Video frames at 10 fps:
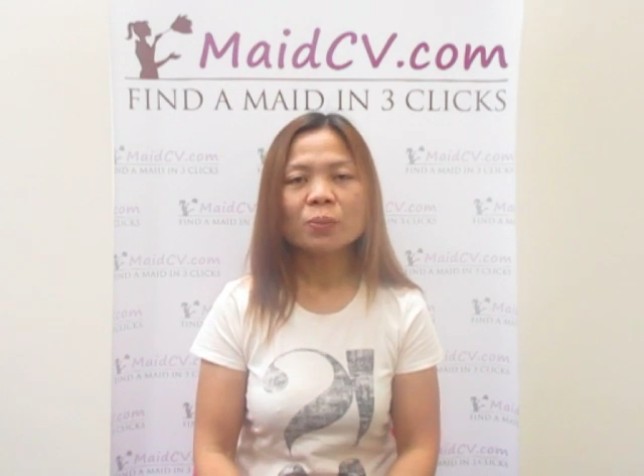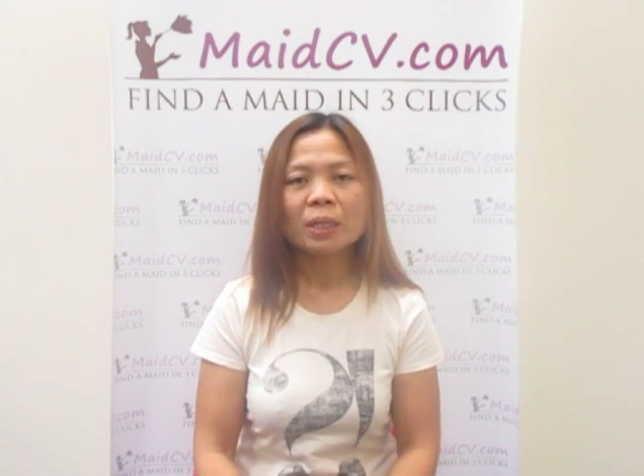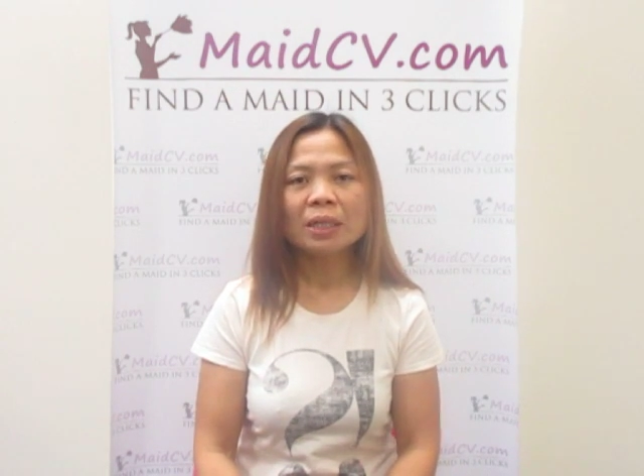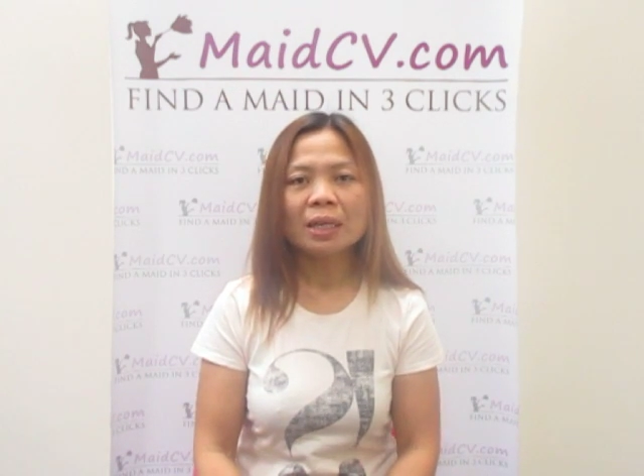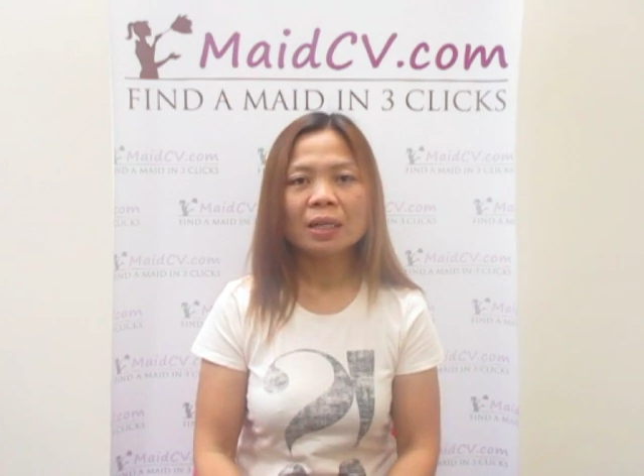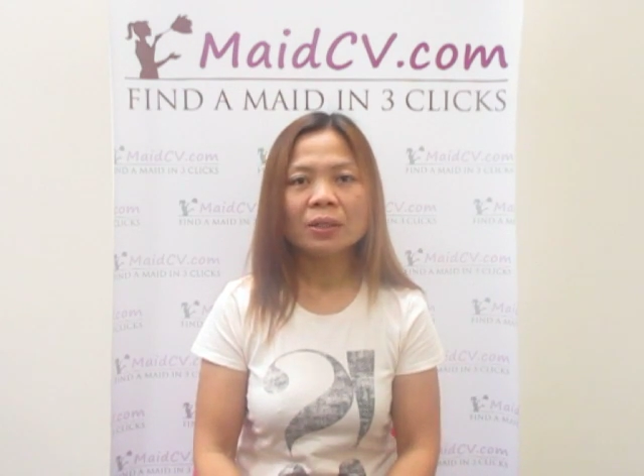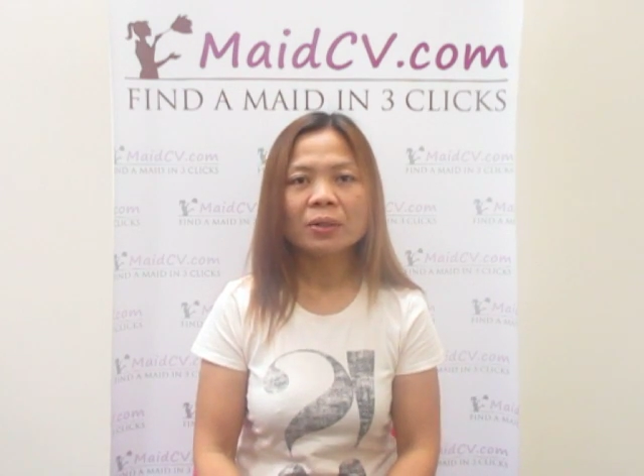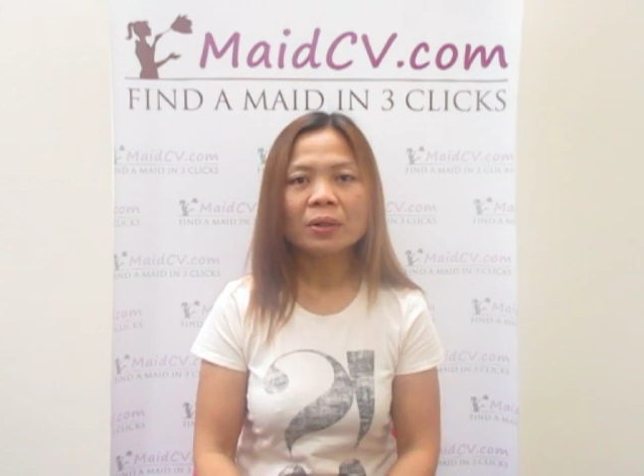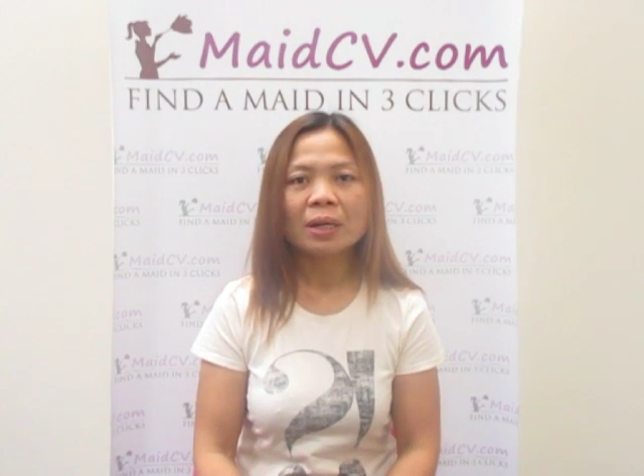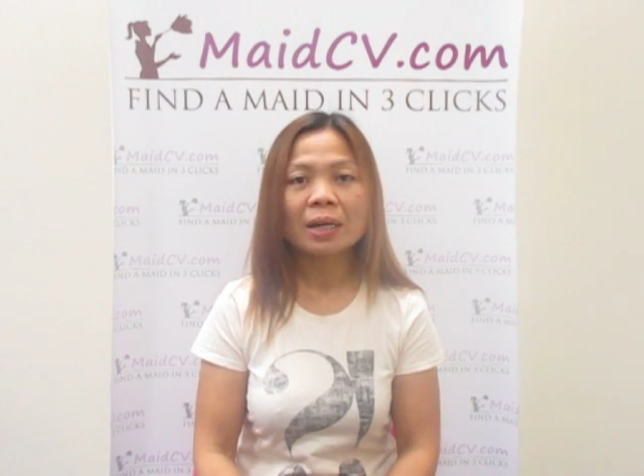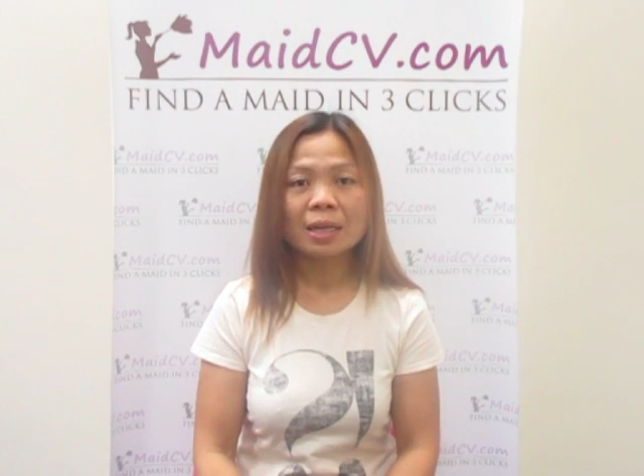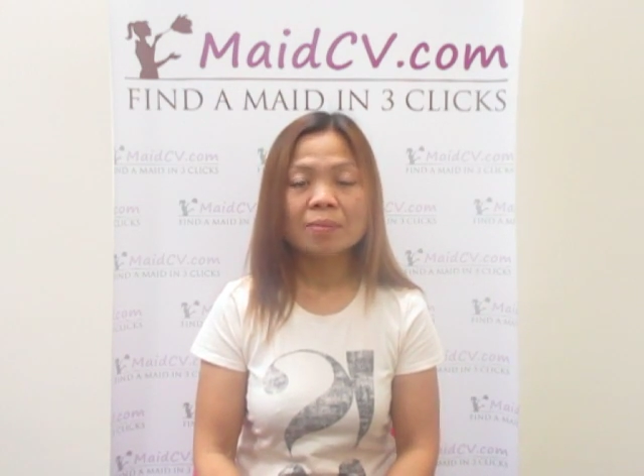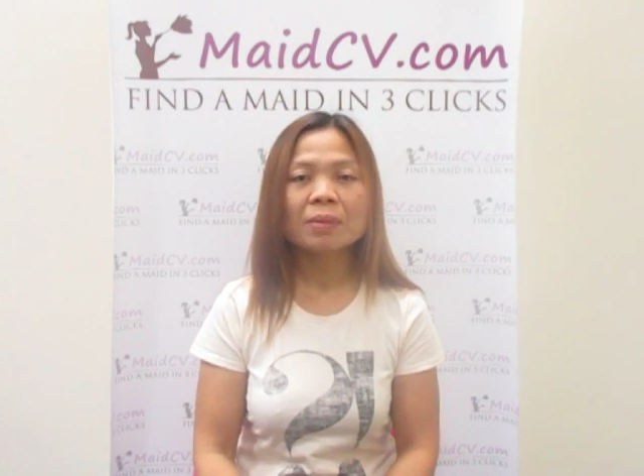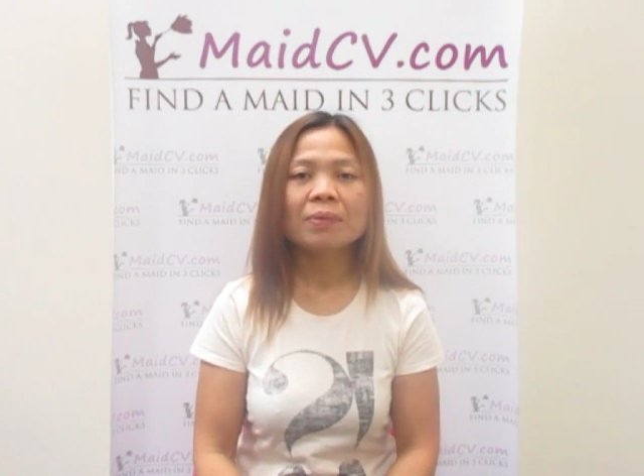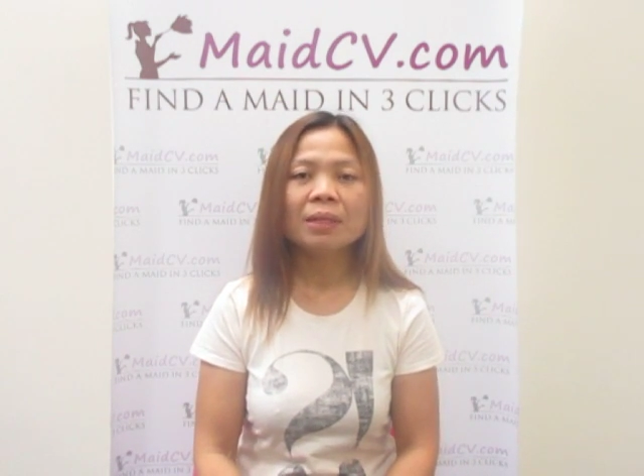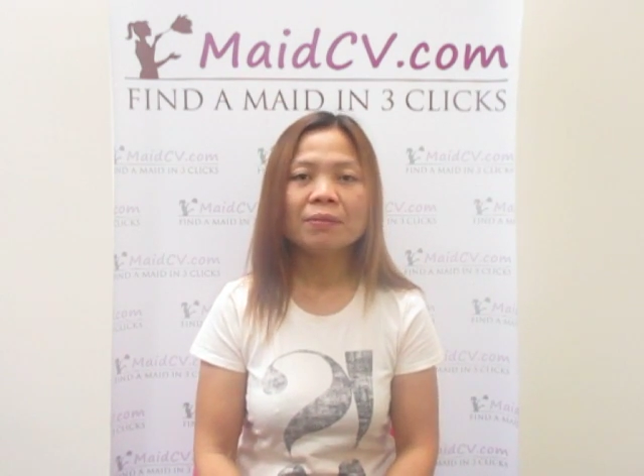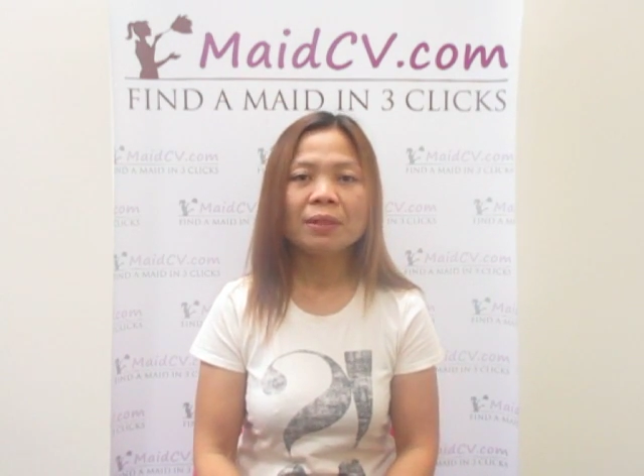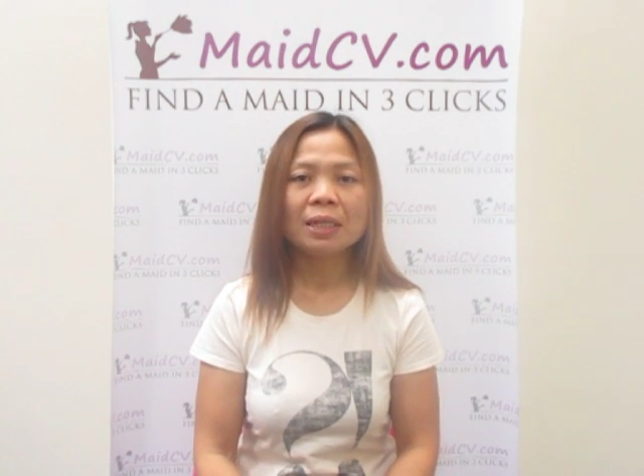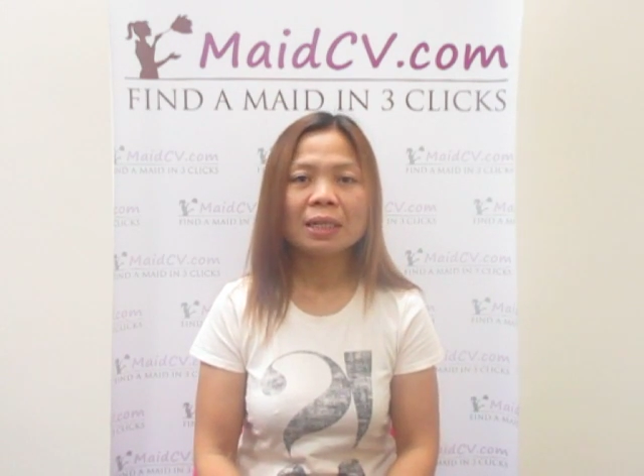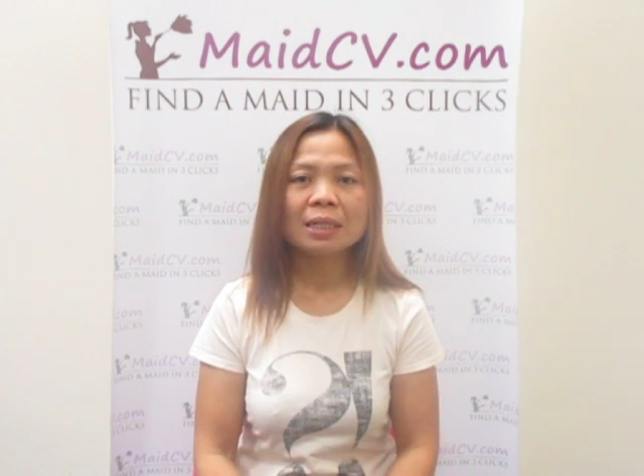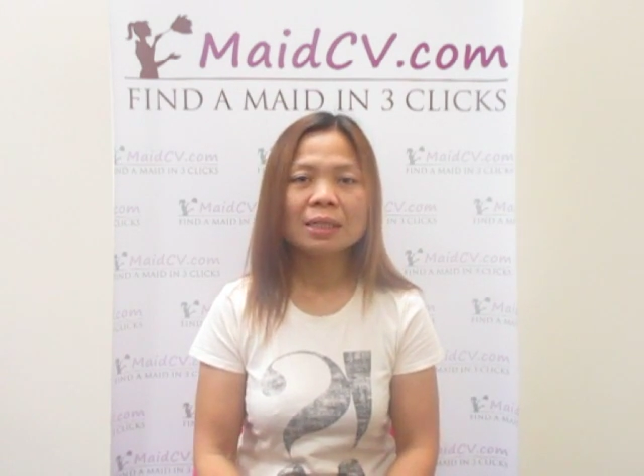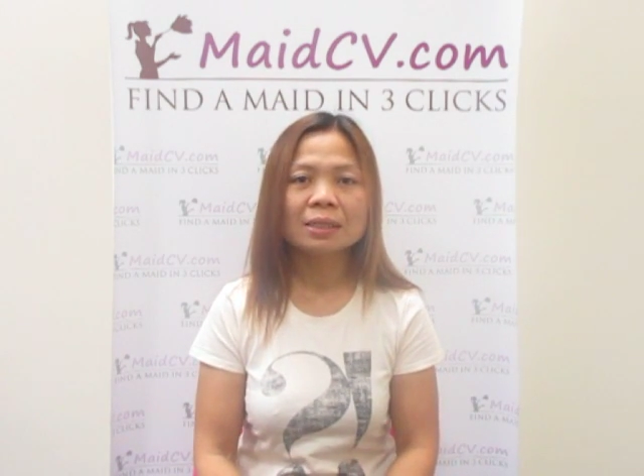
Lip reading: Pandelio. I am a Filipina.